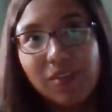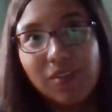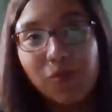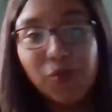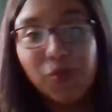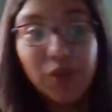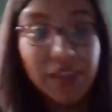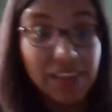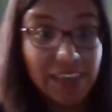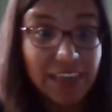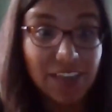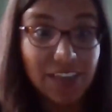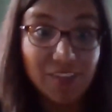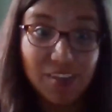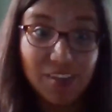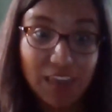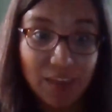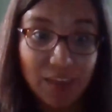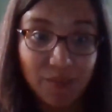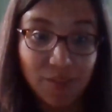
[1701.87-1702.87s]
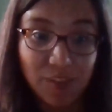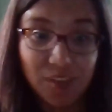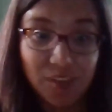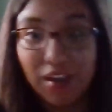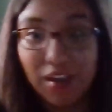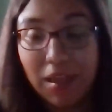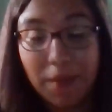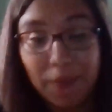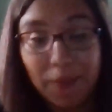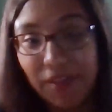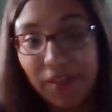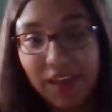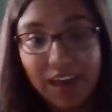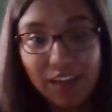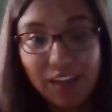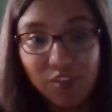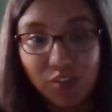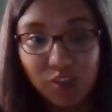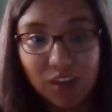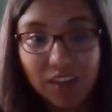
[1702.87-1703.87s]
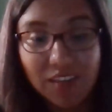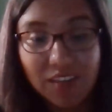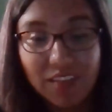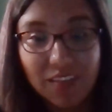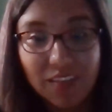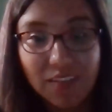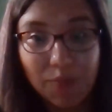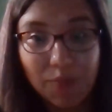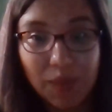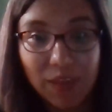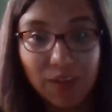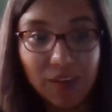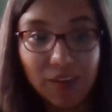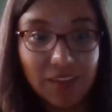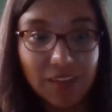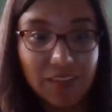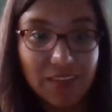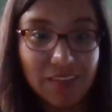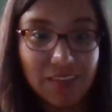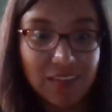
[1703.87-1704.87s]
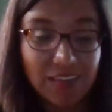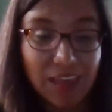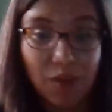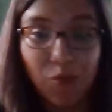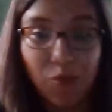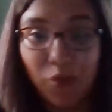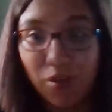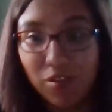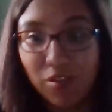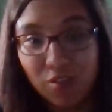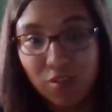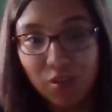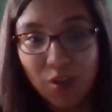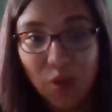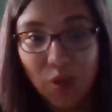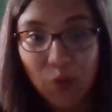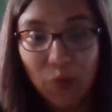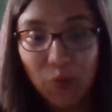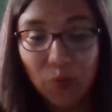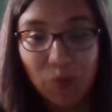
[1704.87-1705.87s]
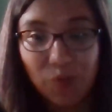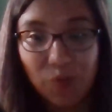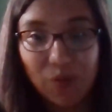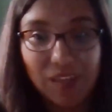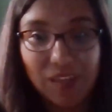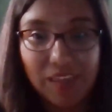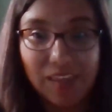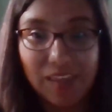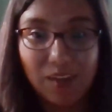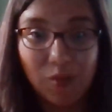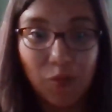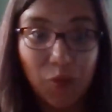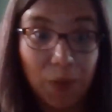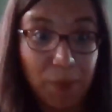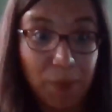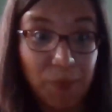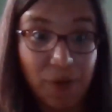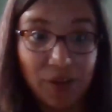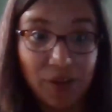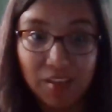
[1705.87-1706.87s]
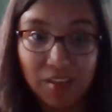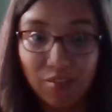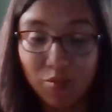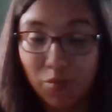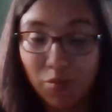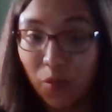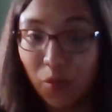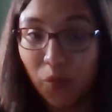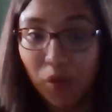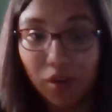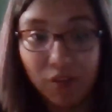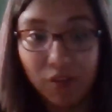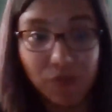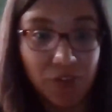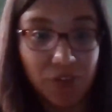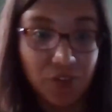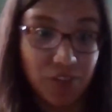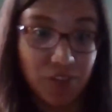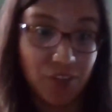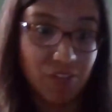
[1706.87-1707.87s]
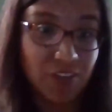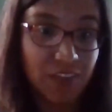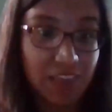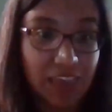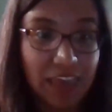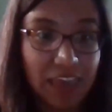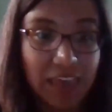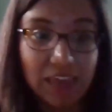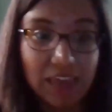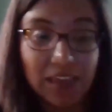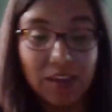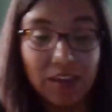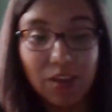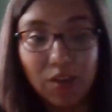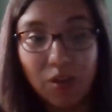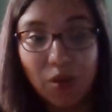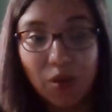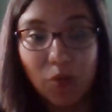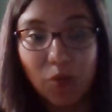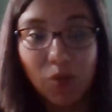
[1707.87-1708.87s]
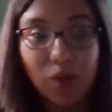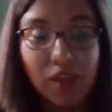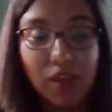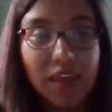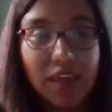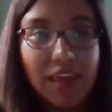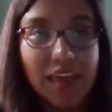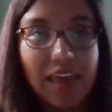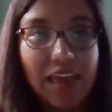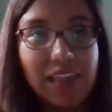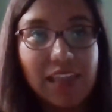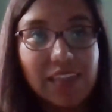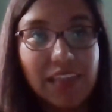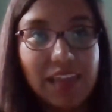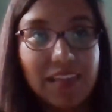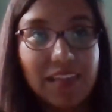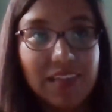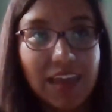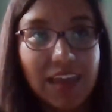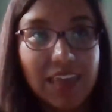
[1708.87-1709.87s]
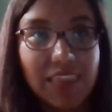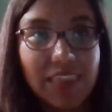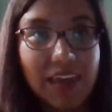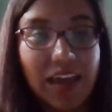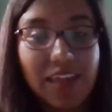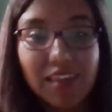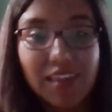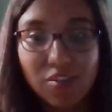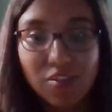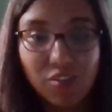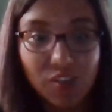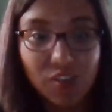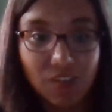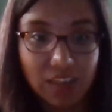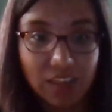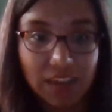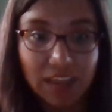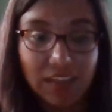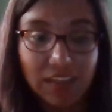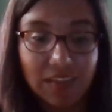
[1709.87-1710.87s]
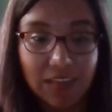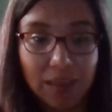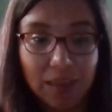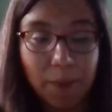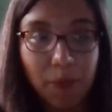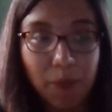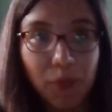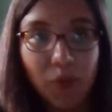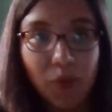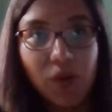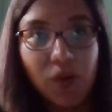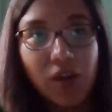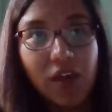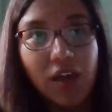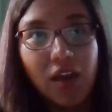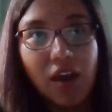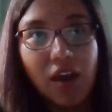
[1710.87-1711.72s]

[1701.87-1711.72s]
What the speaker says: willing to give you their email address because they want to know what products will work for their skin, and things like that. That's just an example.